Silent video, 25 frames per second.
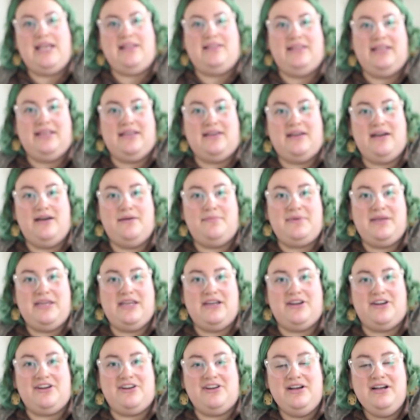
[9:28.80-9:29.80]
a link up
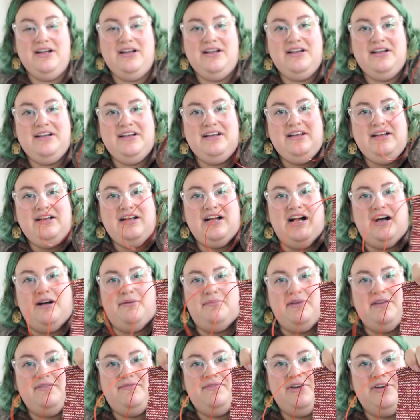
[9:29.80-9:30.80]
here
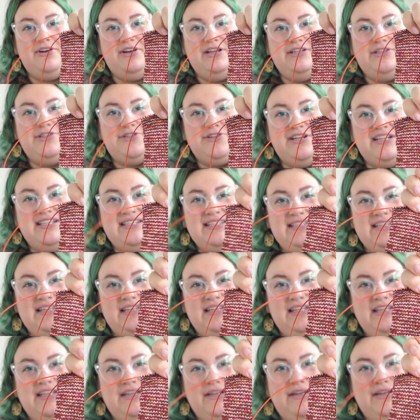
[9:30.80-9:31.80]
if you're
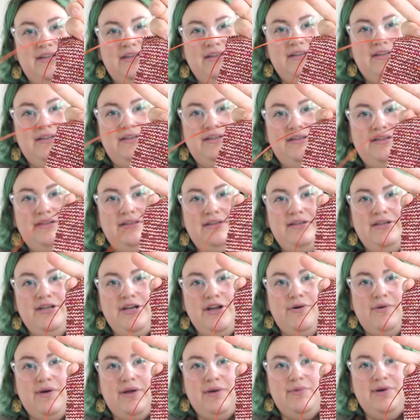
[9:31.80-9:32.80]
interested in
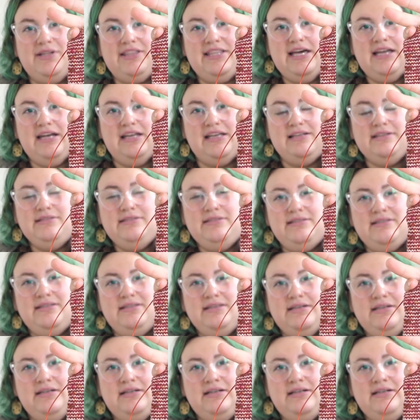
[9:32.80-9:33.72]
knowing what that is.